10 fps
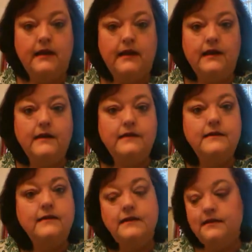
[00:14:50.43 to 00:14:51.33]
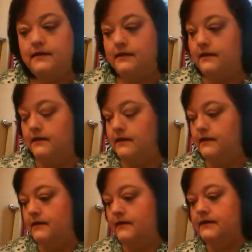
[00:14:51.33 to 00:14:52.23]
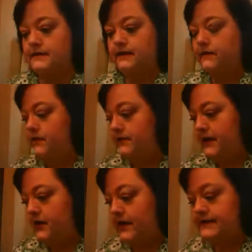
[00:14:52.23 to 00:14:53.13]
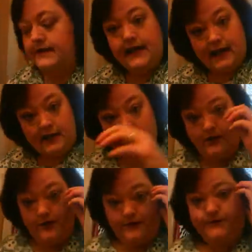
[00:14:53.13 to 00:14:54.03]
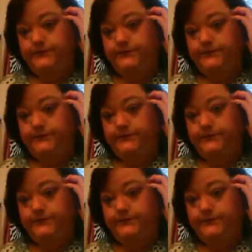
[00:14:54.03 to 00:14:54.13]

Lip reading: And except for my crazy hair,